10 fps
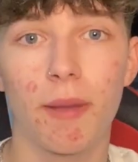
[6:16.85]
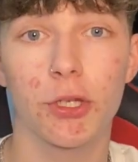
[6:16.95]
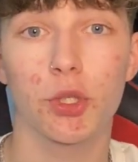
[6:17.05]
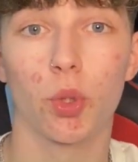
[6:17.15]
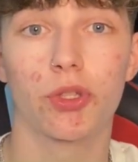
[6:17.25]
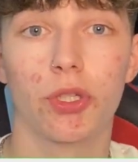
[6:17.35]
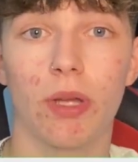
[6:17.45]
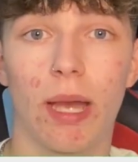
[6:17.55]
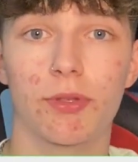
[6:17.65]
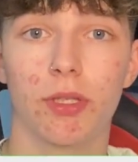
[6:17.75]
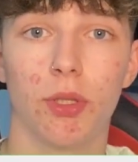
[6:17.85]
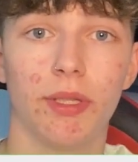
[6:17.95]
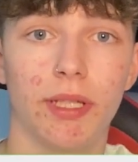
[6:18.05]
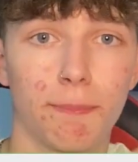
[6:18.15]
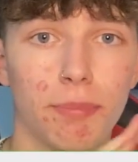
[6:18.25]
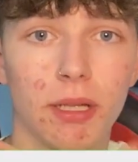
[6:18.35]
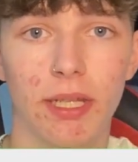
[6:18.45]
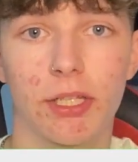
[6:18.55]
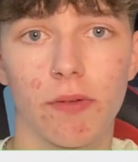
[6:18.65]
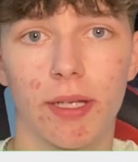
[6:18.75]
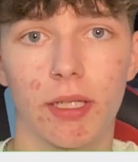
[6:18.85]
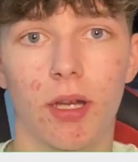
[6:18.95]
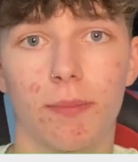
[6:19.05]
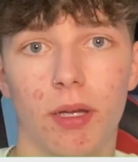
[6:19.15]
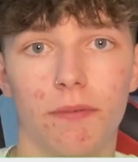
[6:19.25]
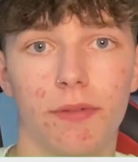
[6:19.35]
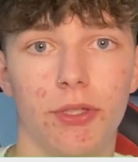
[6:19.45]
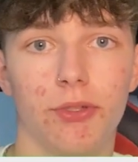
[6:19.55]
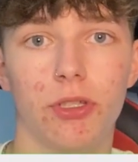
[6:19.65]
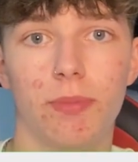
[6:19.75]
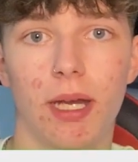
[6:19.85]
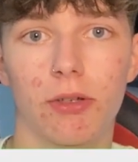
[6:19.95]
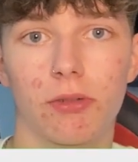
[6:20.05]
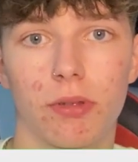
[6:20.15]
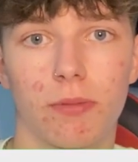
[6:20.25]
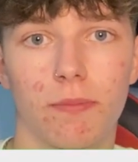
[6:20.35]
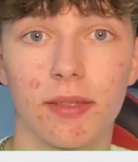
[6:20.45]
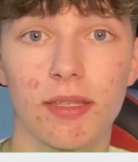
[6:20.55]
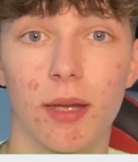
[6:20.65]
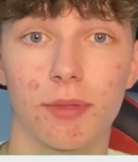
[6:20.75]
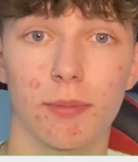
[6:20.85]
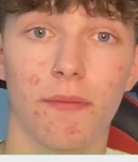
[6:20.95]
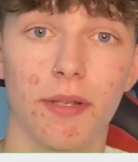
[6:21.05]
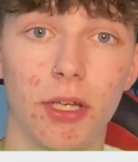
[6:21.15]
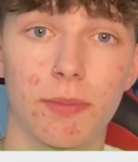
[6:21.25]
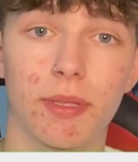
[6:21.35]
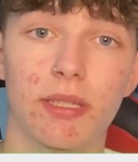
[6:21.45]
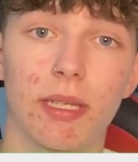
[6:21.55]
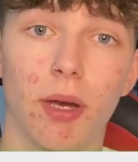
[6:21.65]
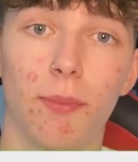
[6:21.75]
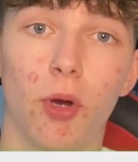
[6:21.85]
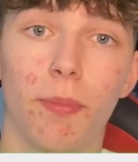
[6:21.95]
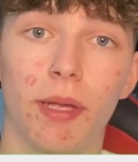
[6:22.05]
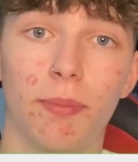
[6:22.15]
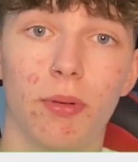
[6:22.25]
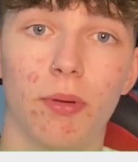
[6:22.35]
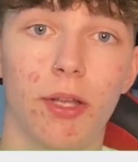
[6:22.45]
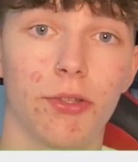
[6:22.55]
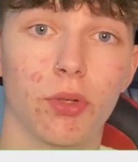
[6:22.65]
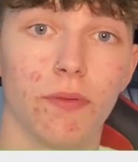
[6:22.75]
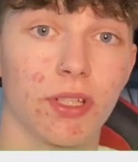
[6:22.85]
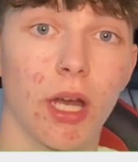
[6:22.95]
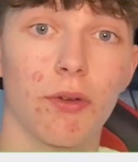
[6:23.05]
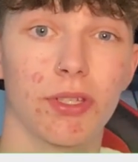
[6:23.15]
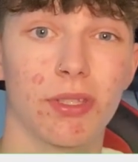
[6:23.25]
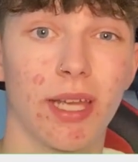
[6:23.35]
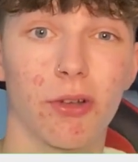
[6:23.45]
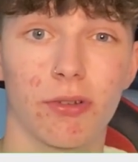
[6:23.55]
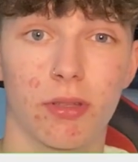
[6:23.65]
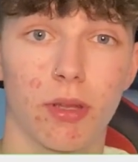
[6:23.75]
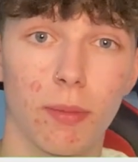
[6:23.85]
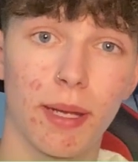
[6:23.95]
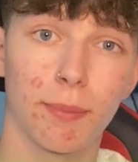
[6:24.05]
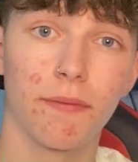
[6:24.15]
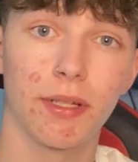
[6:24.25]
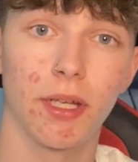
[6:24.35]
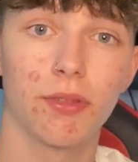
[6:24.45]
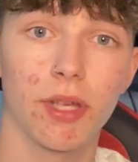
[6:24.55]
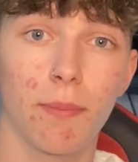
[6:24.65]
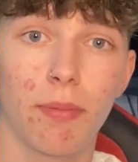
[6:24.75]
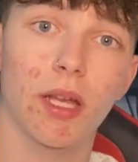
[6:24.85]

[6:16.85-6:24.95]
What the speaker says: Make sure to absolutely obliterate the like button for the YouTube algorithm. This helps my videos be seen by more people and sort of encourages the algorithm to pick my videos up.